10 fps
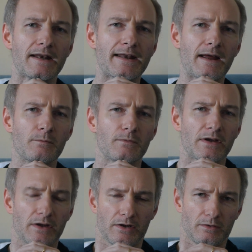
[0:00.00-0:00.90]
Now,
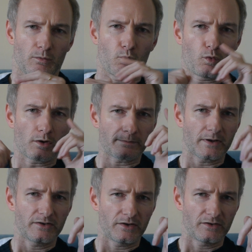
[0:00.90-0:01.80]
what I'm going
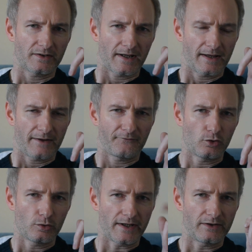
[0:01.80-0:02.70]
to do today,
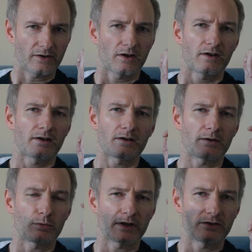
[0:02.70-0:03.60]
therefore, is
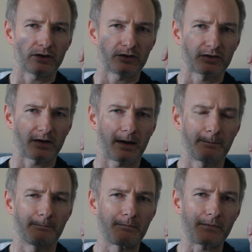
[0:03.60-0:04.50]
we're going to do
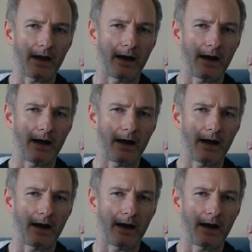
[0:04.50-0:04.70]
some